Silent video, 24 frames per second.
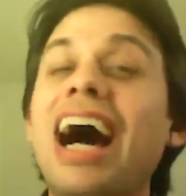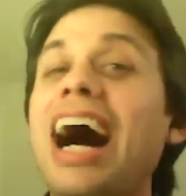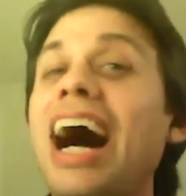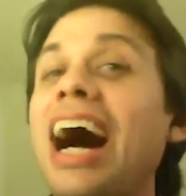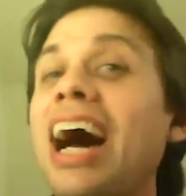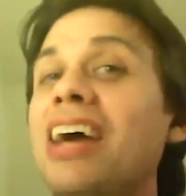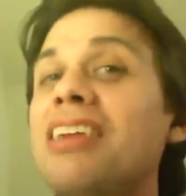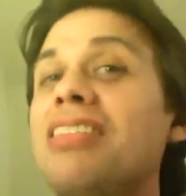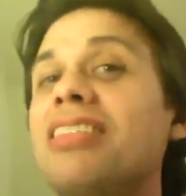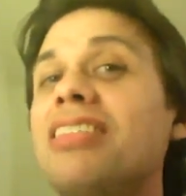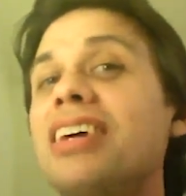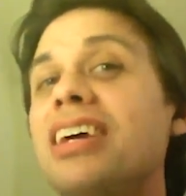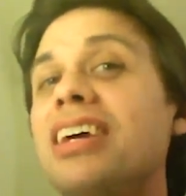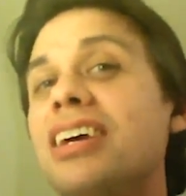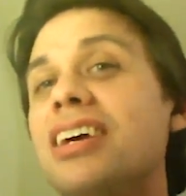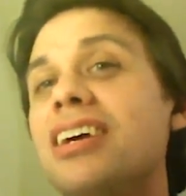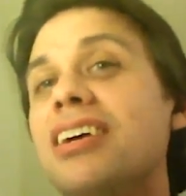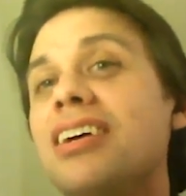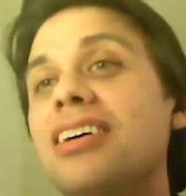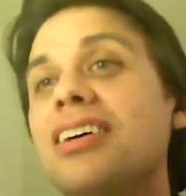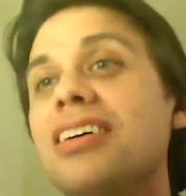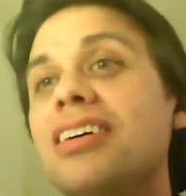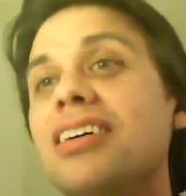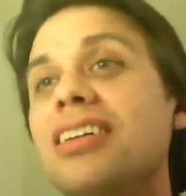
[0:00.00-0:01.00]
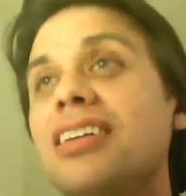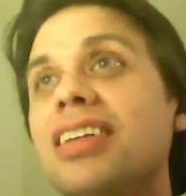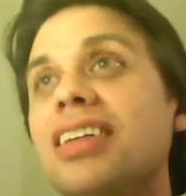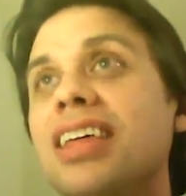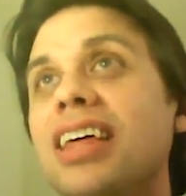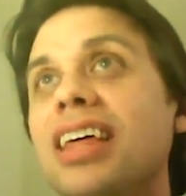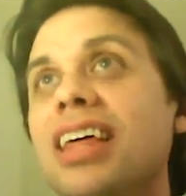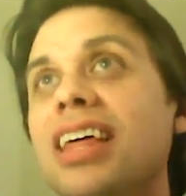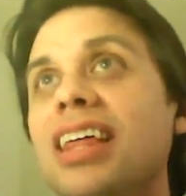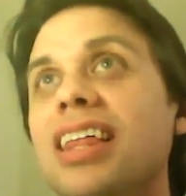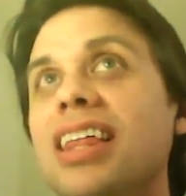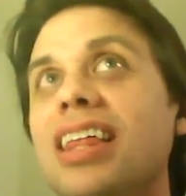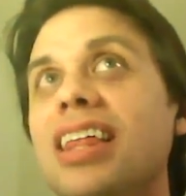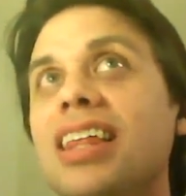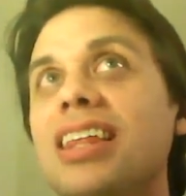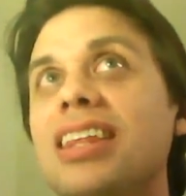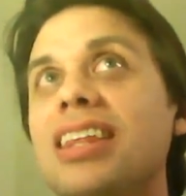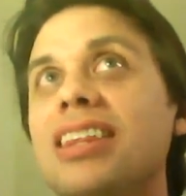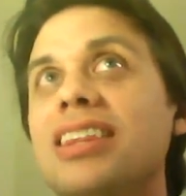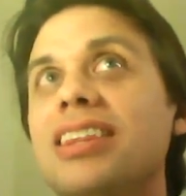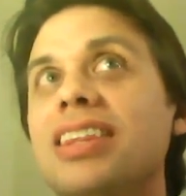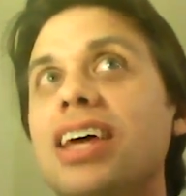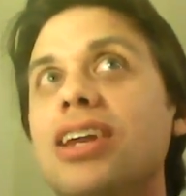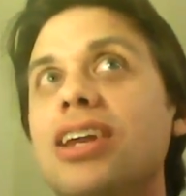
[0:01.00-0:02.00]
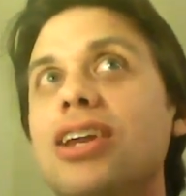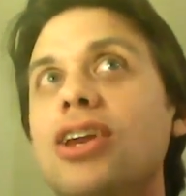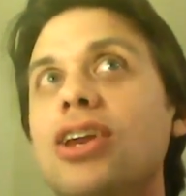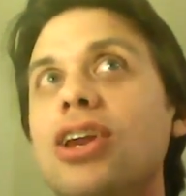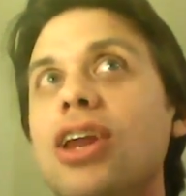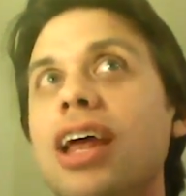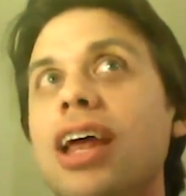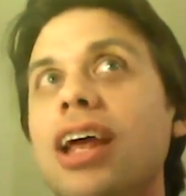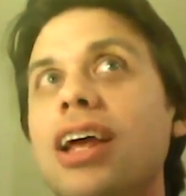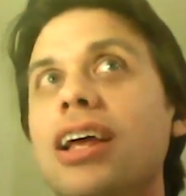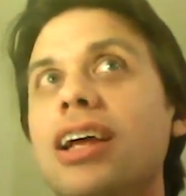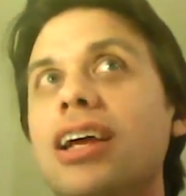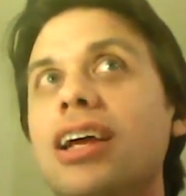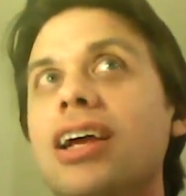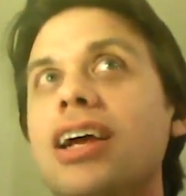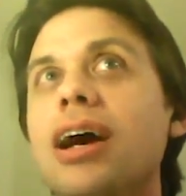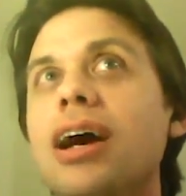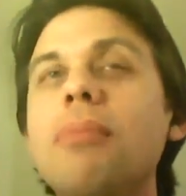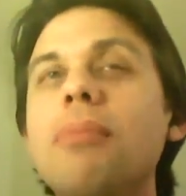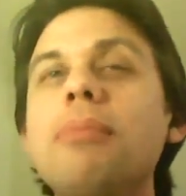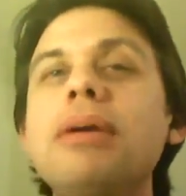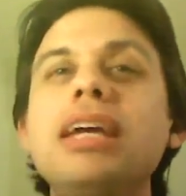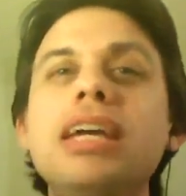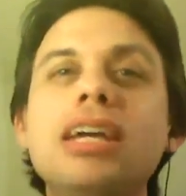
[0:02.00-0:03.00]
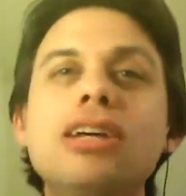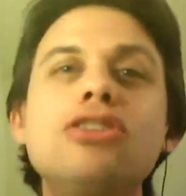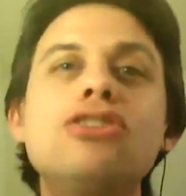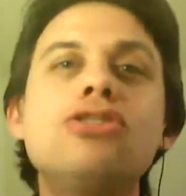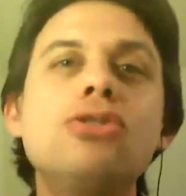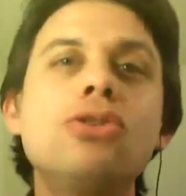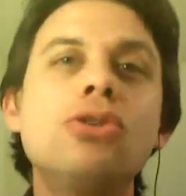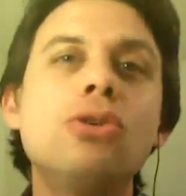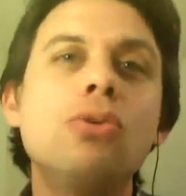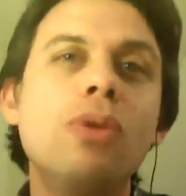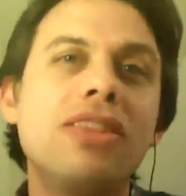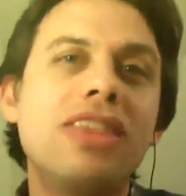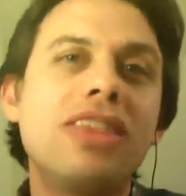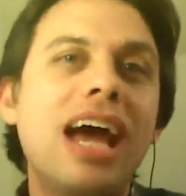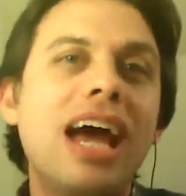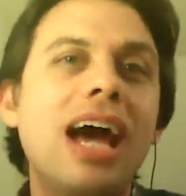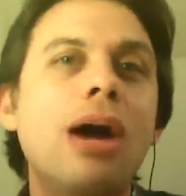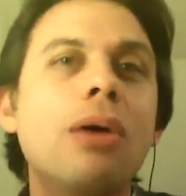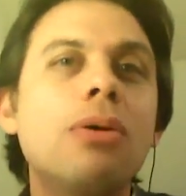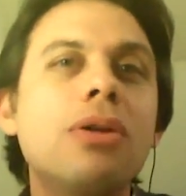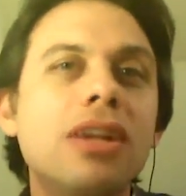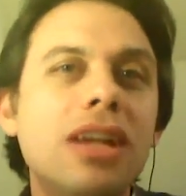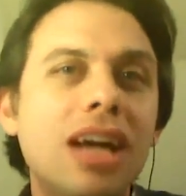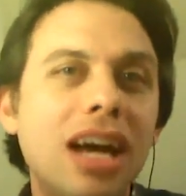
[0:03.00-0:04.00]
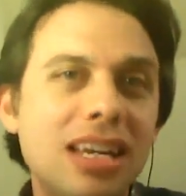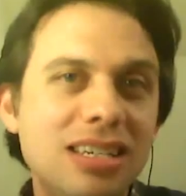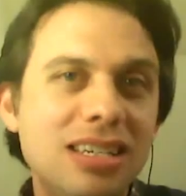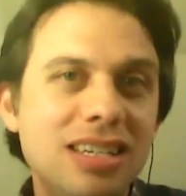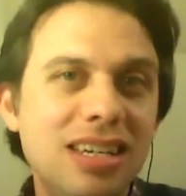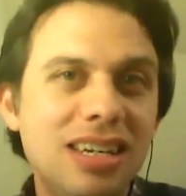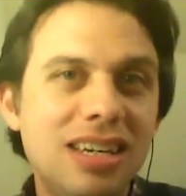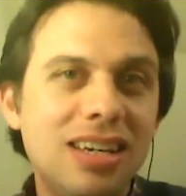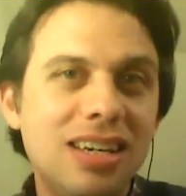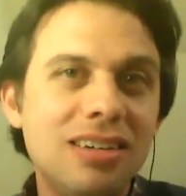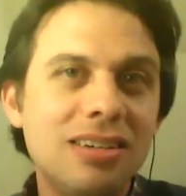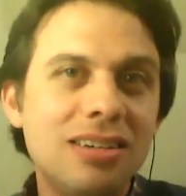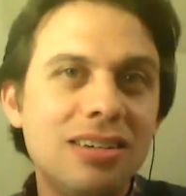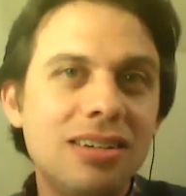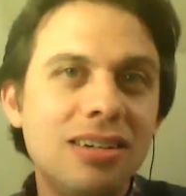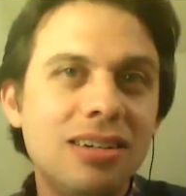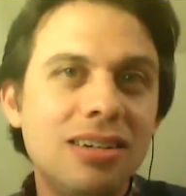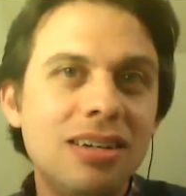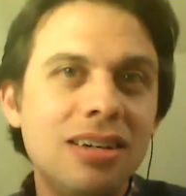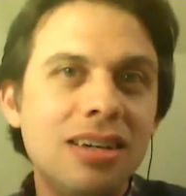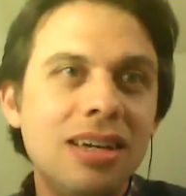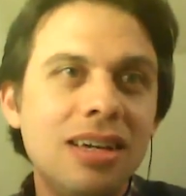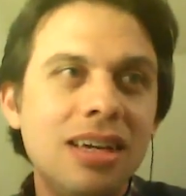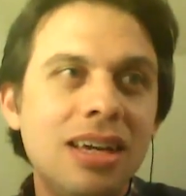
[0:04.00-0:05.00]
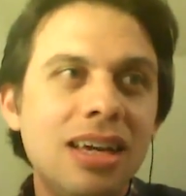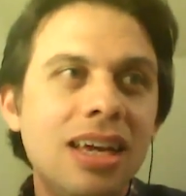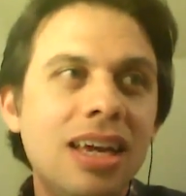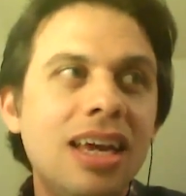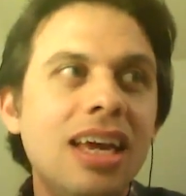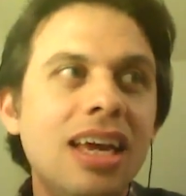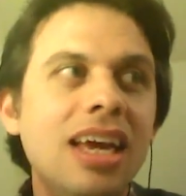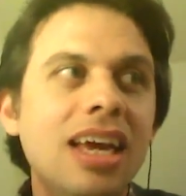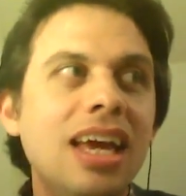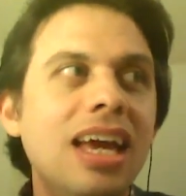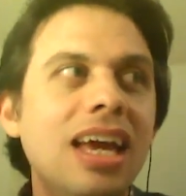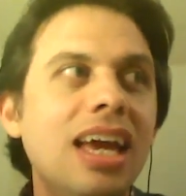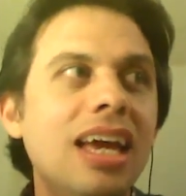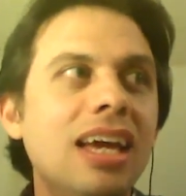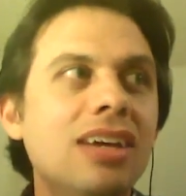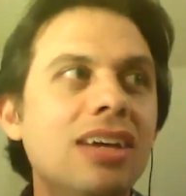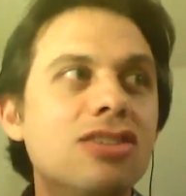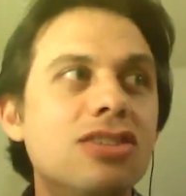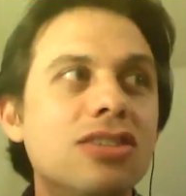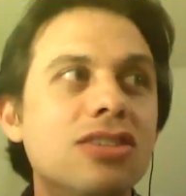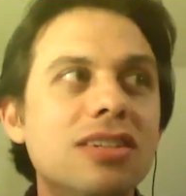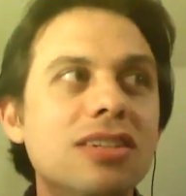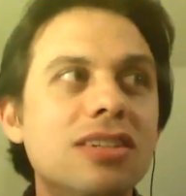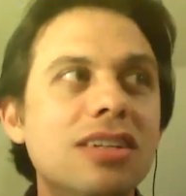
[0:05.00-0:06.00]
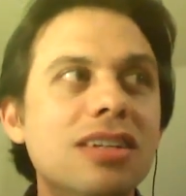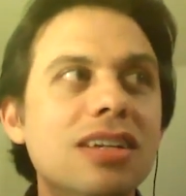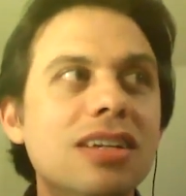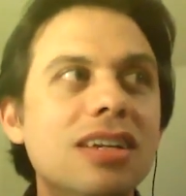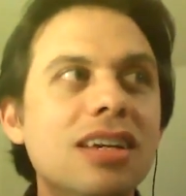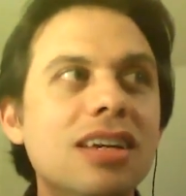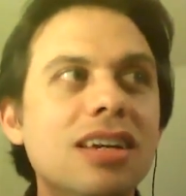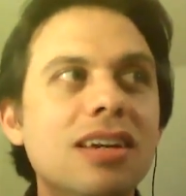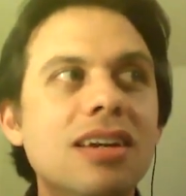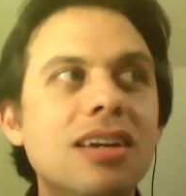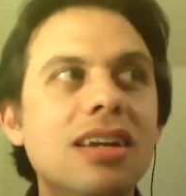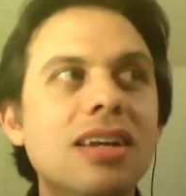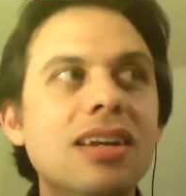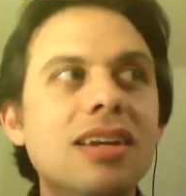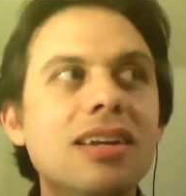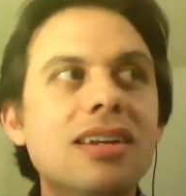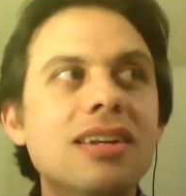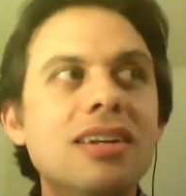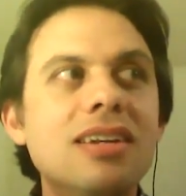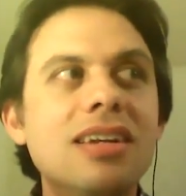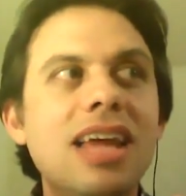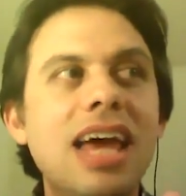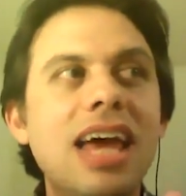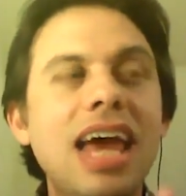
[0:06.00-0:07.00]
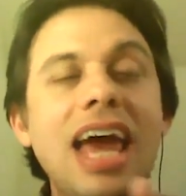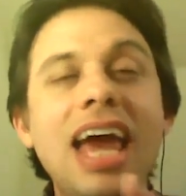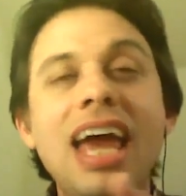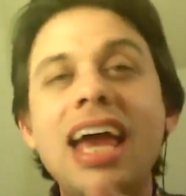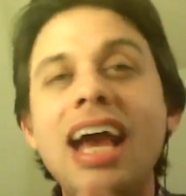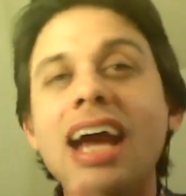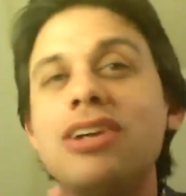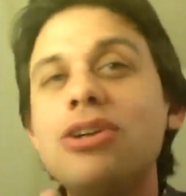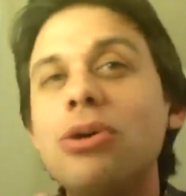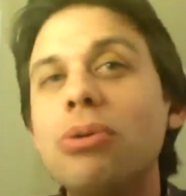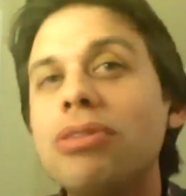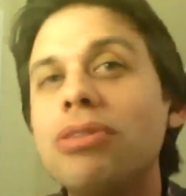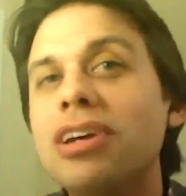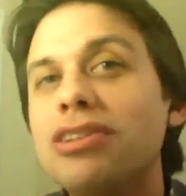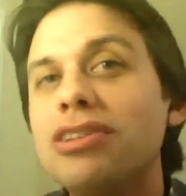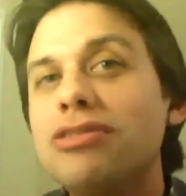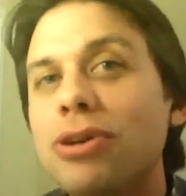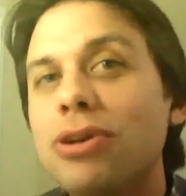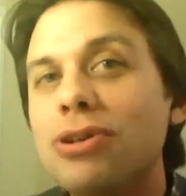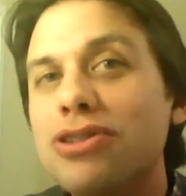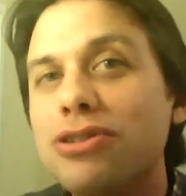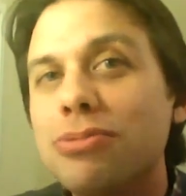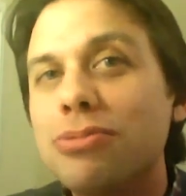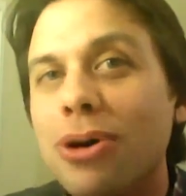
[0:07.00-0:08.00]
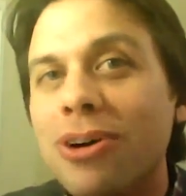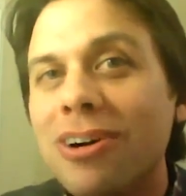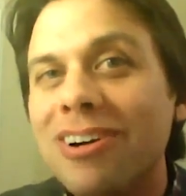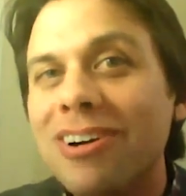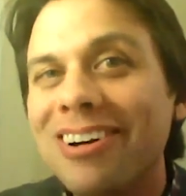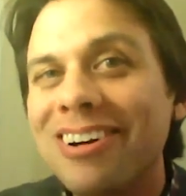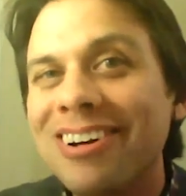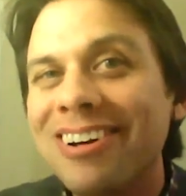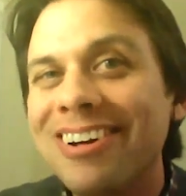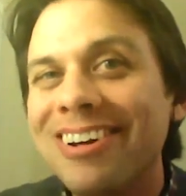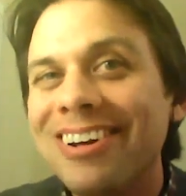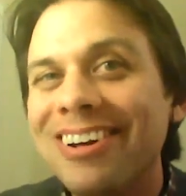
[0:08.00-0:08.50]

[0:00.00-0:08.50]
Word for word: I think that coming into it without an idea is A, I don't think it's very smart.